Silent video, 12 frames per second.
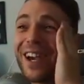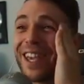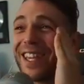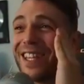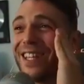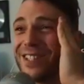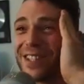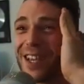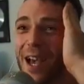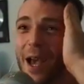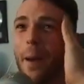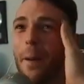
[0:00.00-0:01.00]

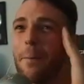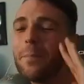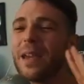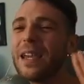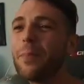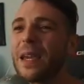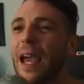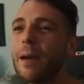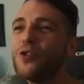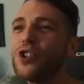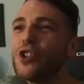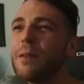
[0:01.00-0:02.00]
Yeah.
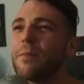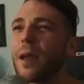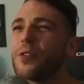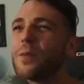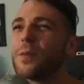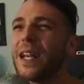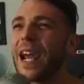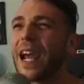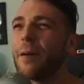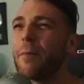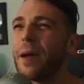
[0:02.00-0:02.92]
BMG, maybe it was banana mango.